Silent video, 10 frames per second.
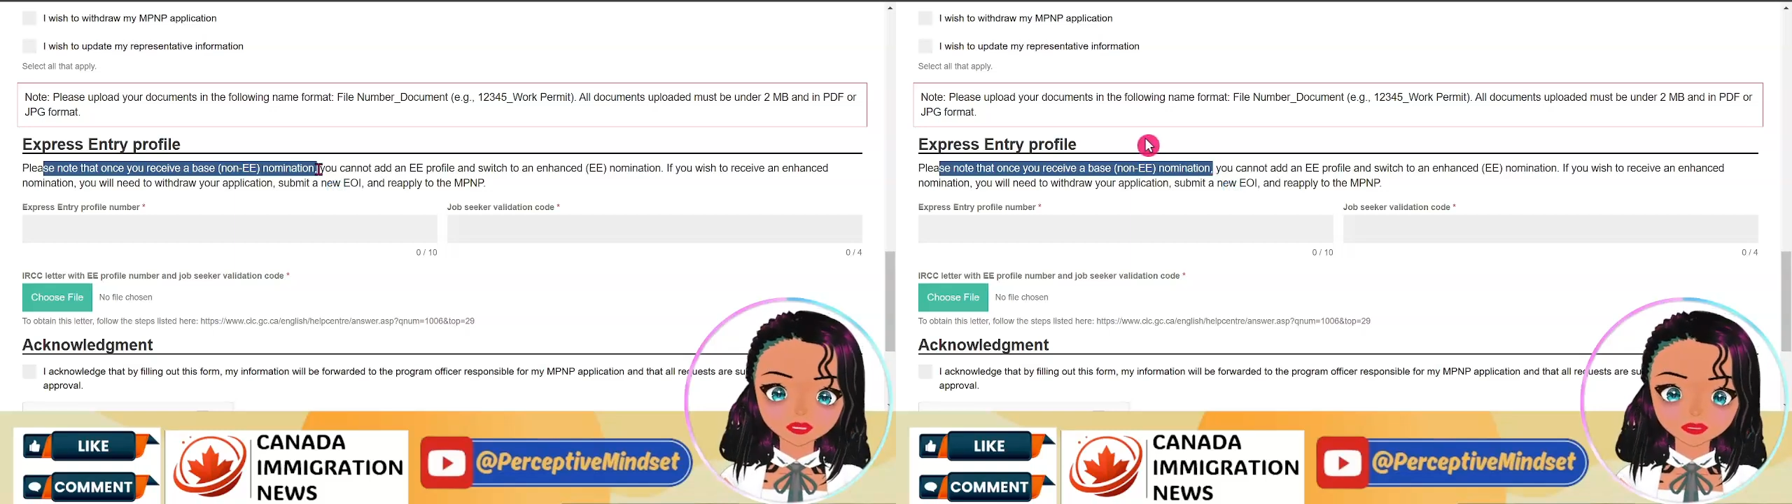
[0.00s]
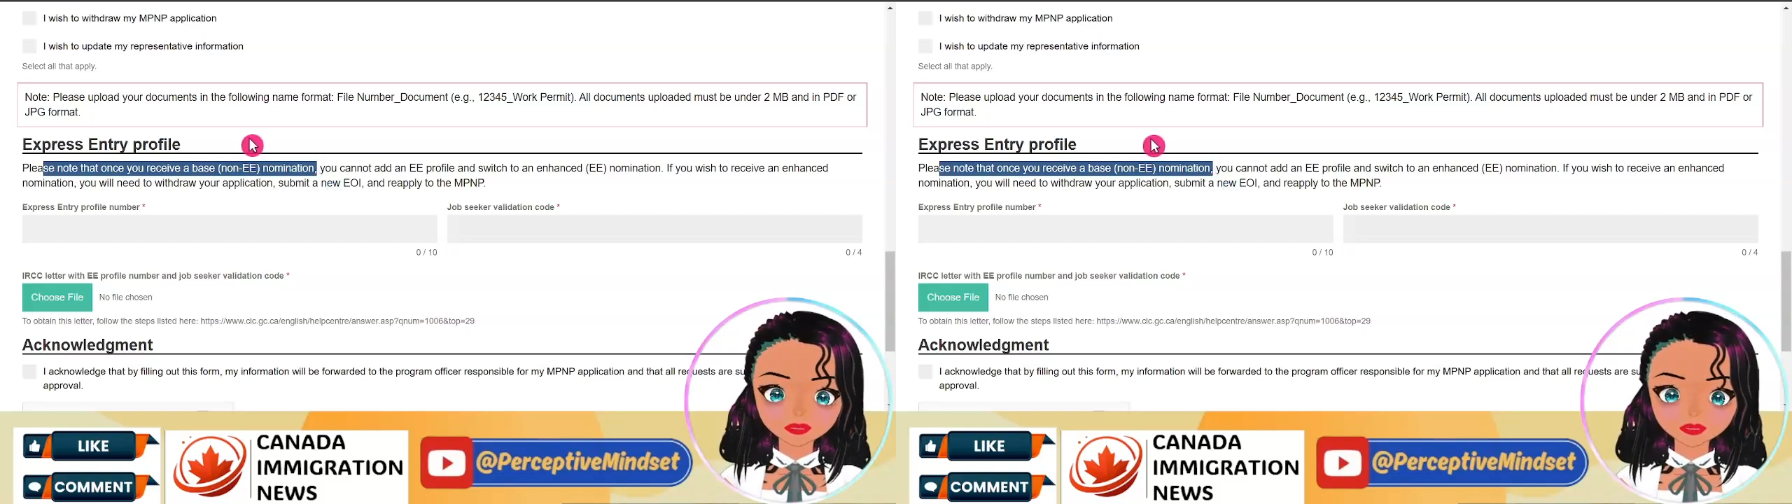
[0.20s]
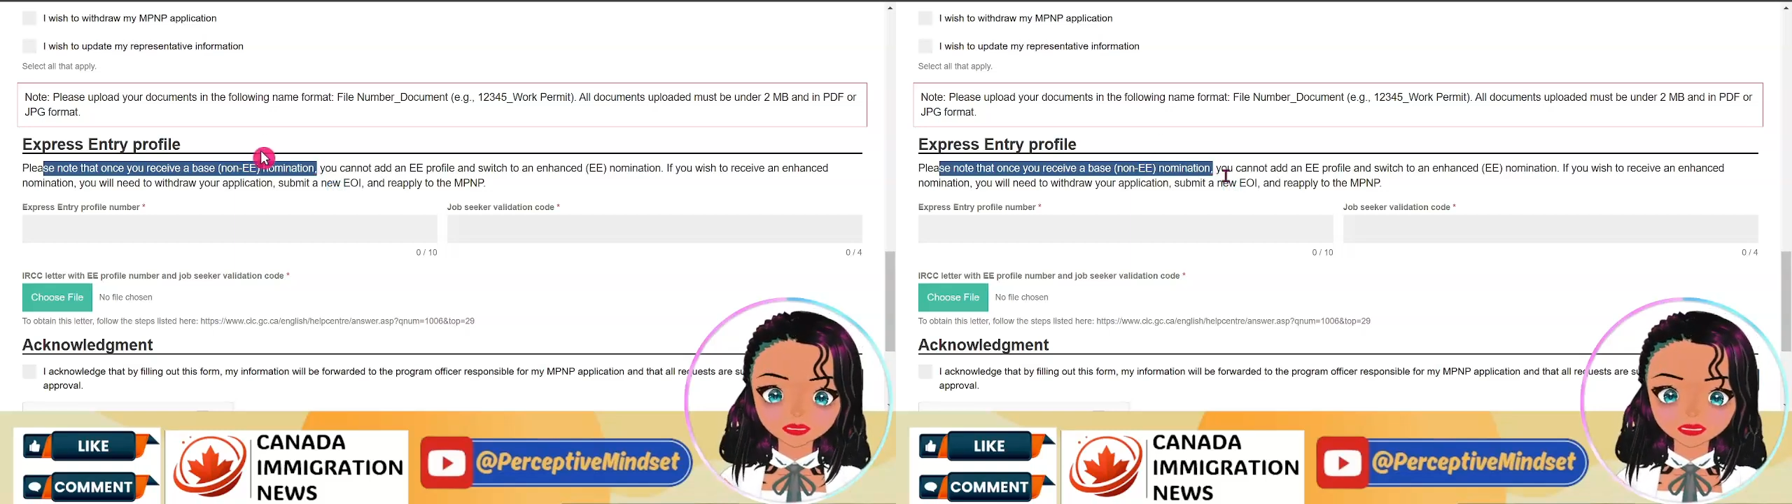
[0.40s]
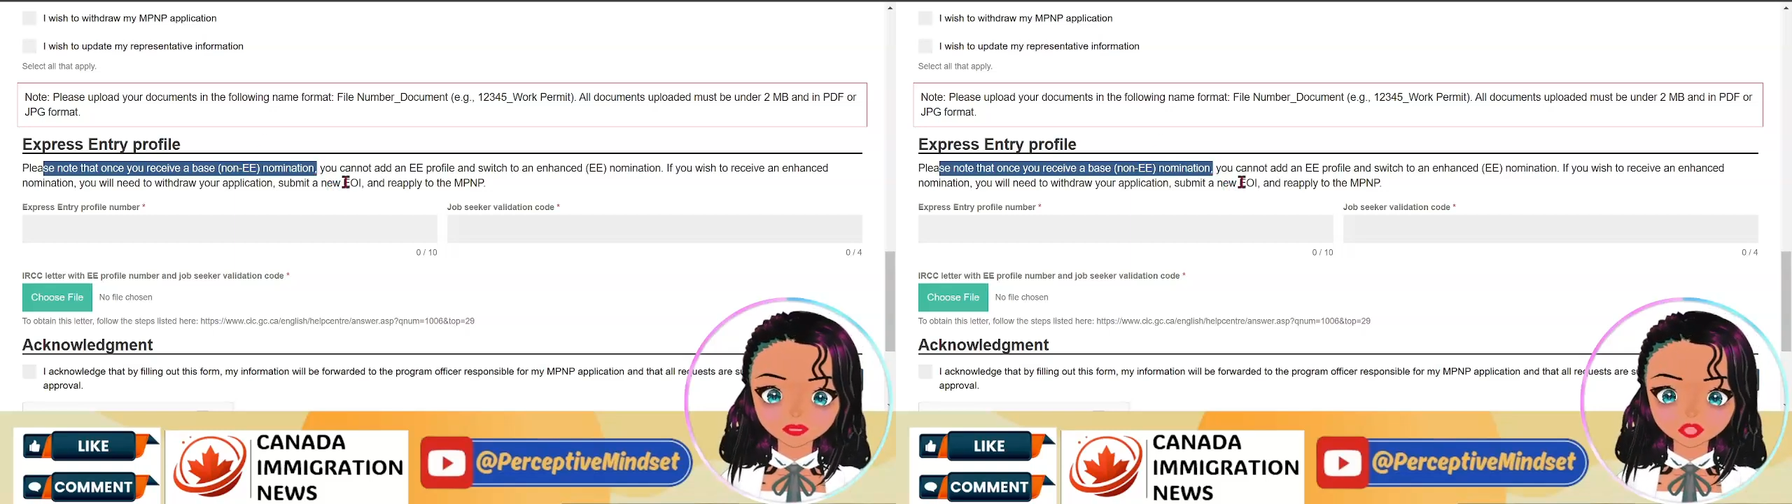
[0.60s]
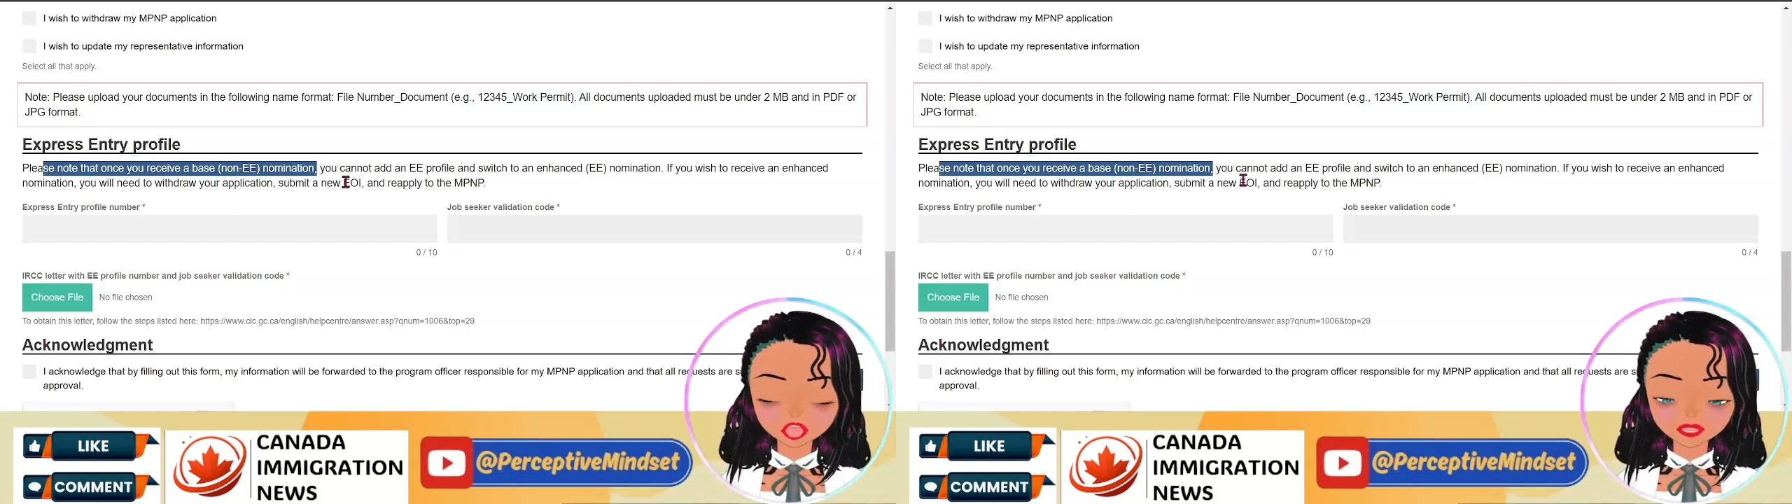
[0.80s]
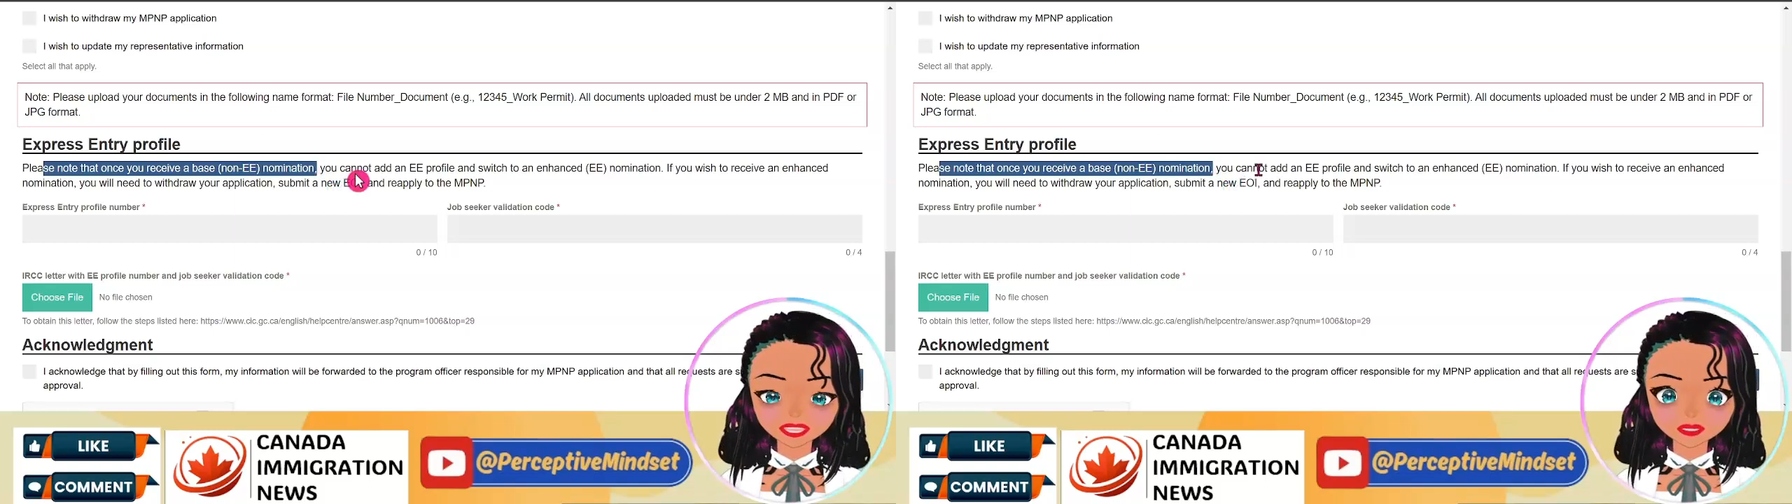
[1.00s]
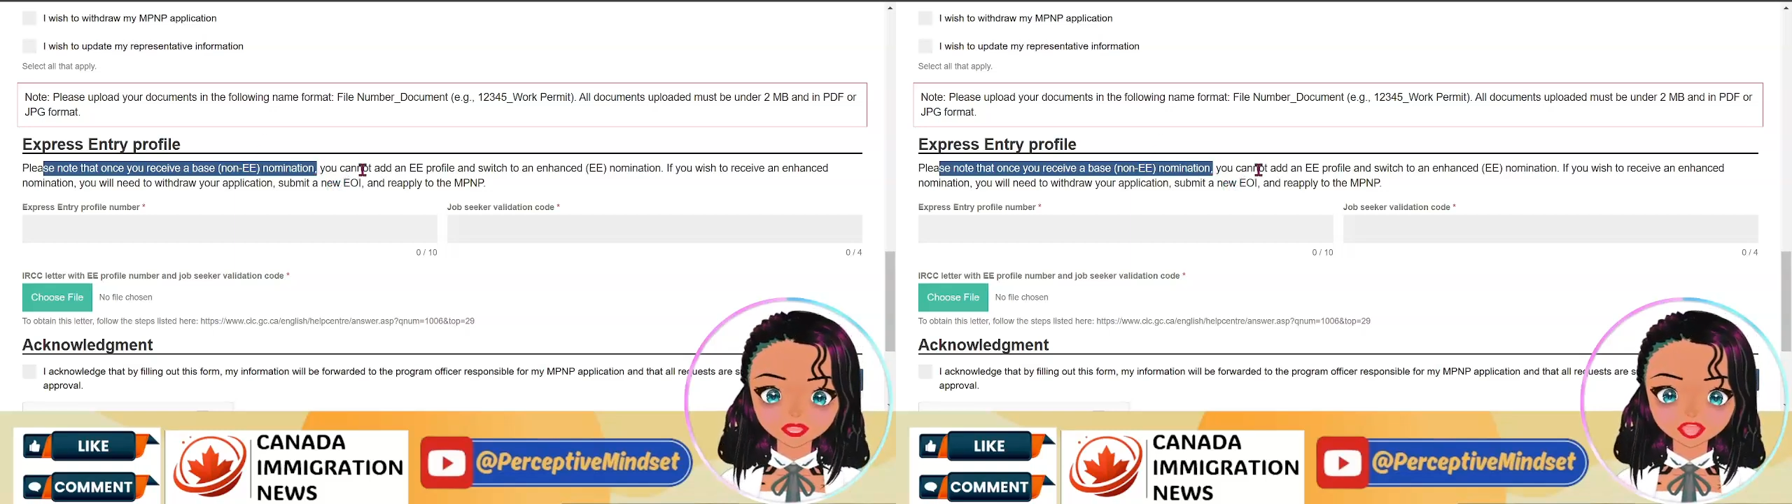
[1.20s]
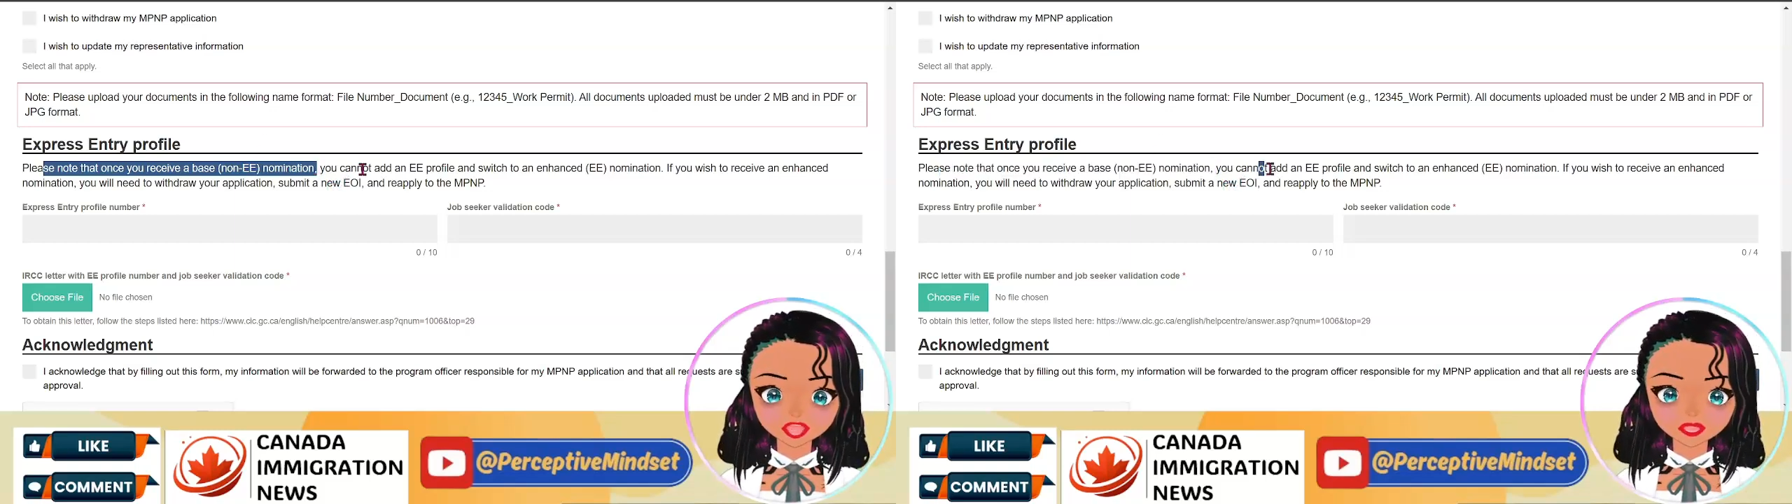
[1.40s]
then you
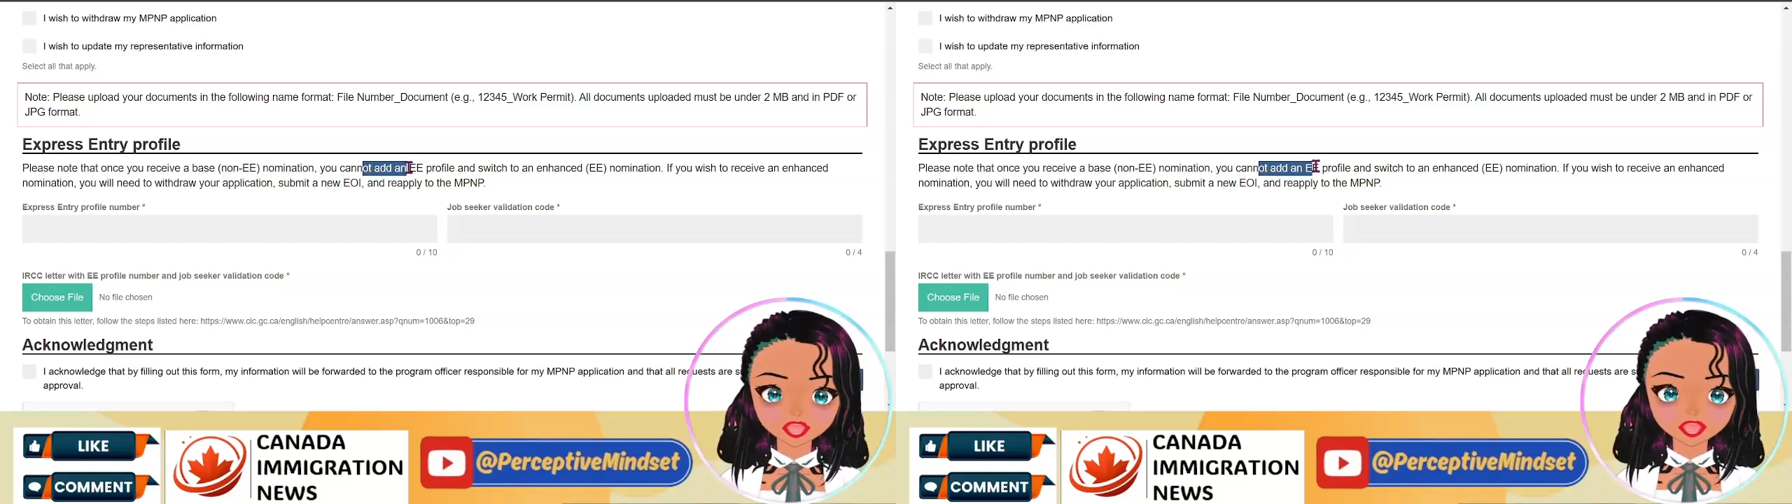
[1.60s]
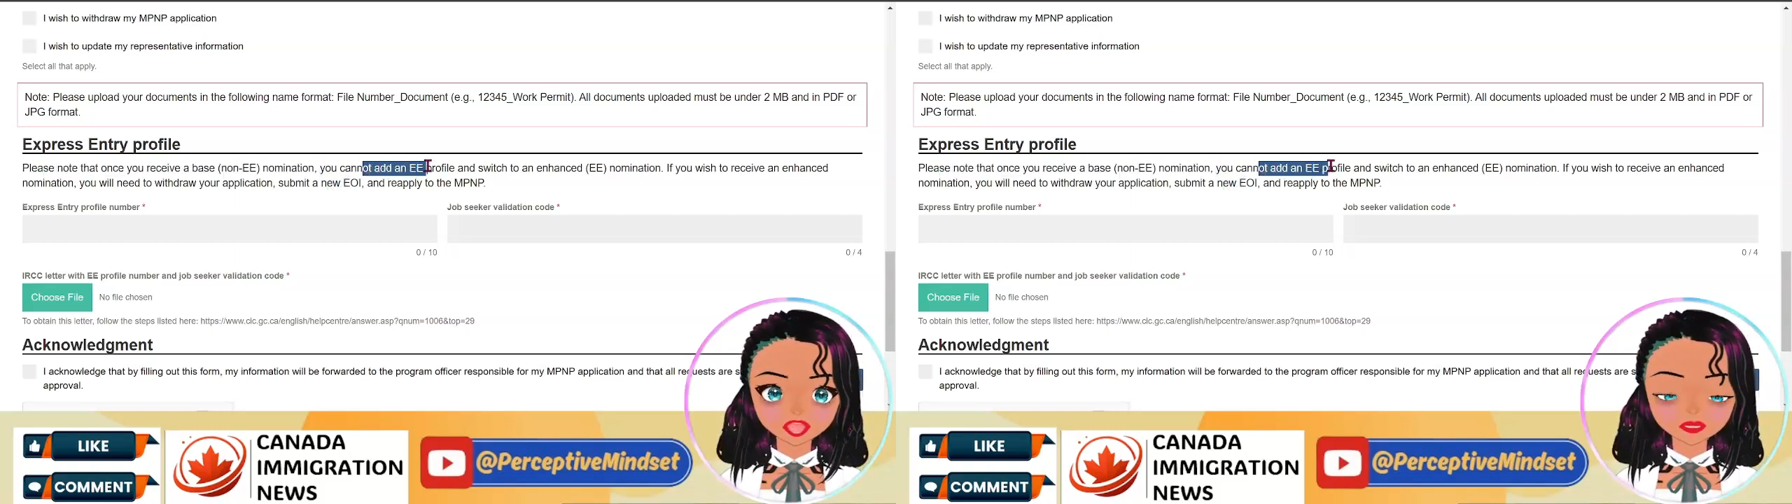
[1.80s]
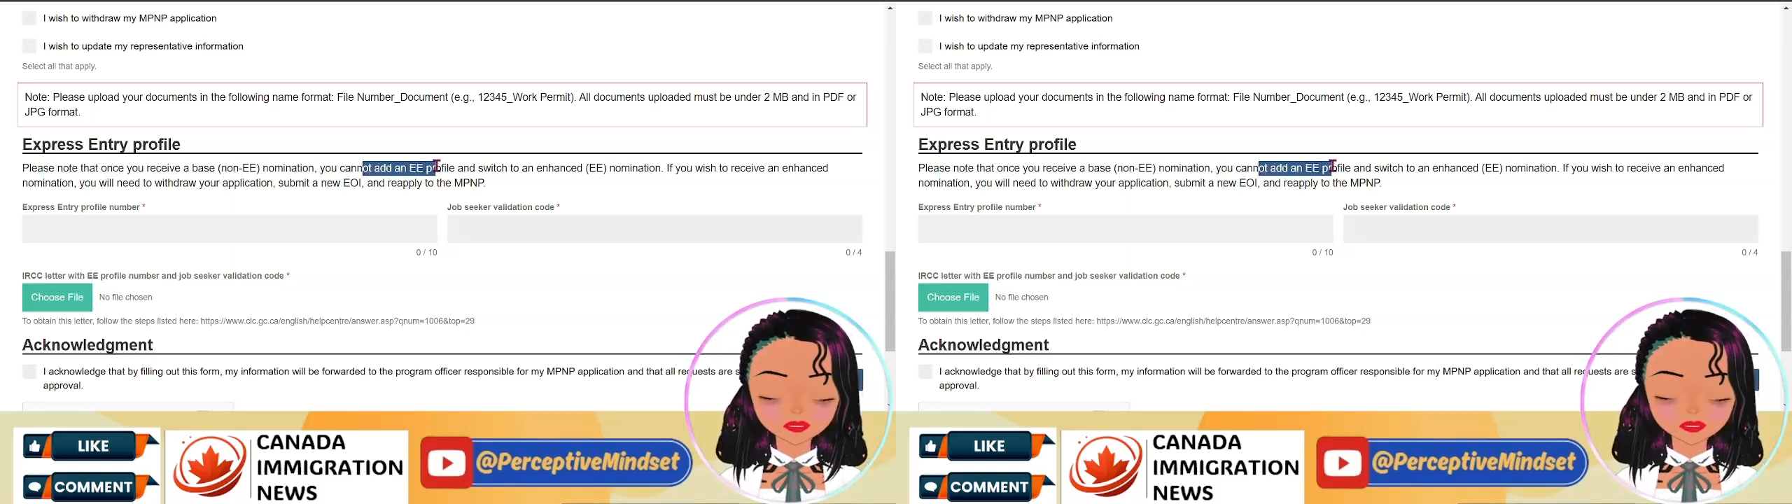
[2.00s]
cannot add